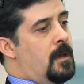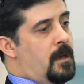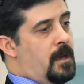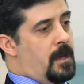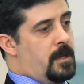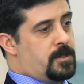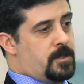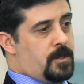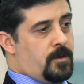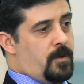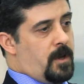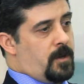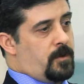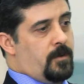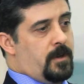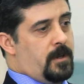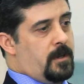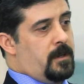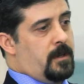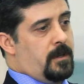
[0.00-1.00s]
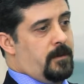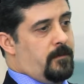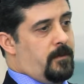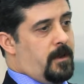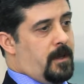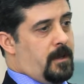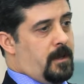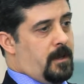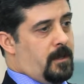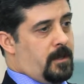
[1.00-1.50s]
That's correct. We didn't
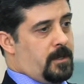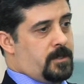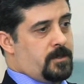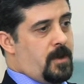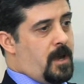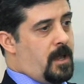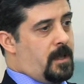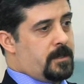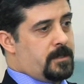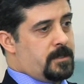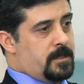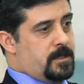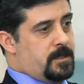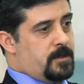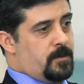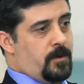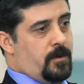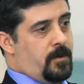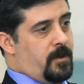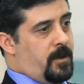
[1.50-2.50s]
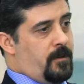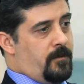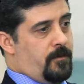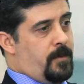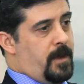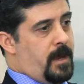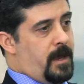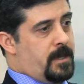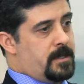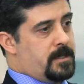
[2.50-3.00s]
invent electrolysis and we don't have
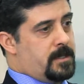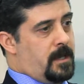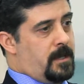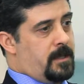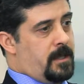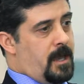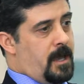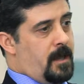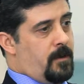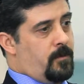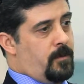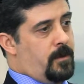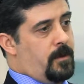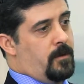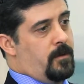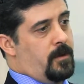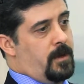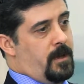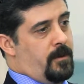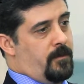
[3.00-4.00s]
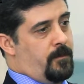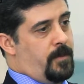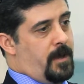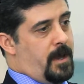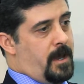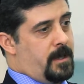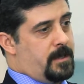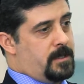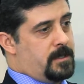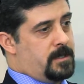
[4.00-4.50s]
patents on that. We only have
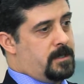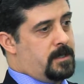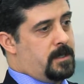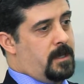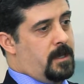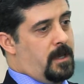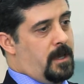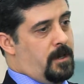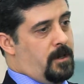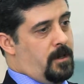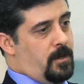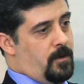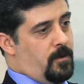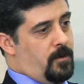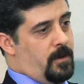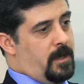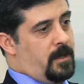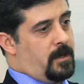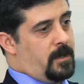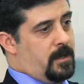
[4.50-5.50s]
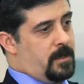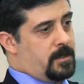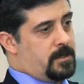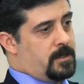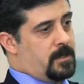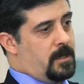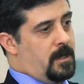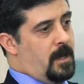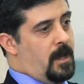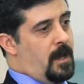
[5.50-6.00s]
patents in the
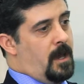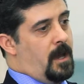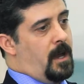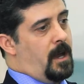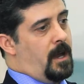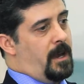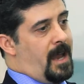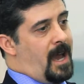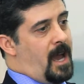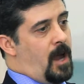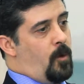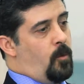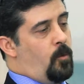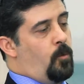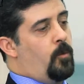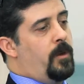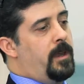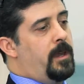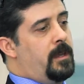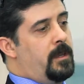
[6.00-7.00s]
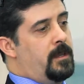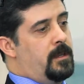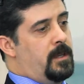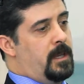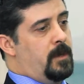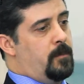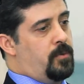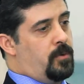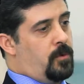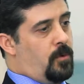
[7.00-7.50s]
uniqueness on how we
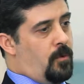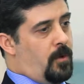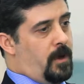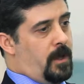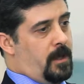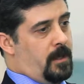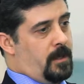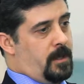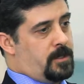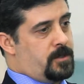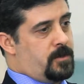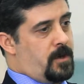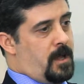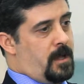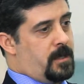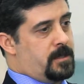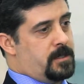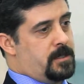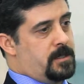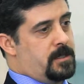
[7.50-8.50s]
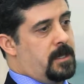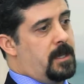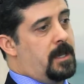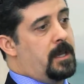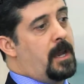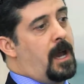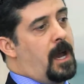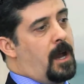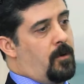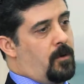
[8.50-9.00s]
deploy electrolysis in
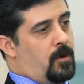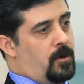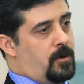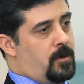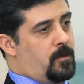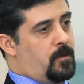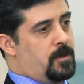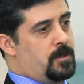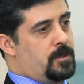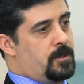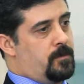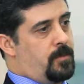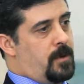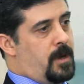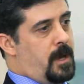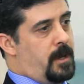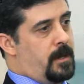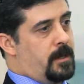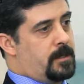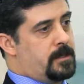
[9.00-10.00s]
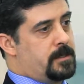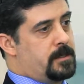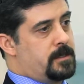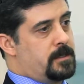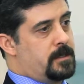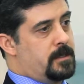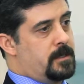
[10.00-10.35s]
our commercial products.